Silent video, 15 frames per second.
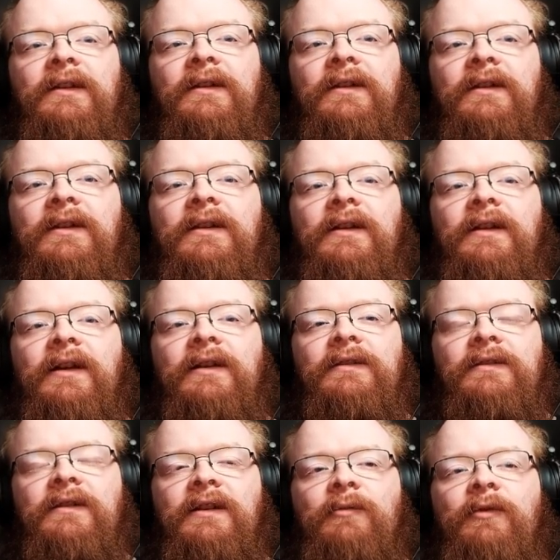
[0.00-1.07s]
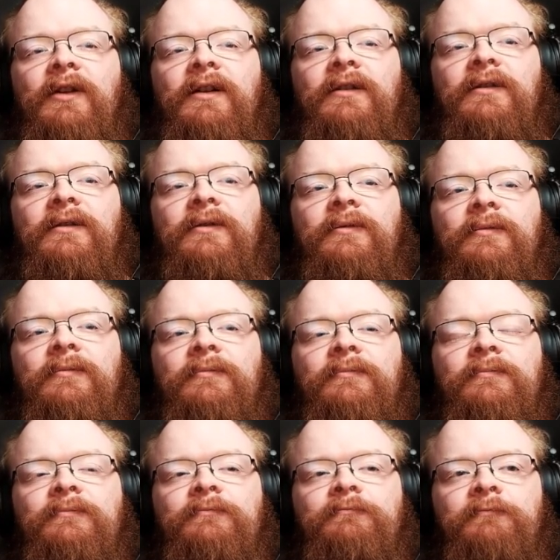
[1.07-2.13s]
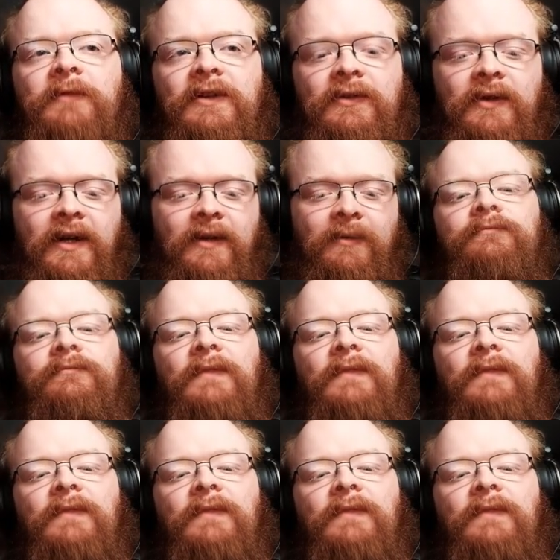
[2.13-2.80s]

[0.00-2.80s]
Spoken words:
He connects, then I block. Let's try.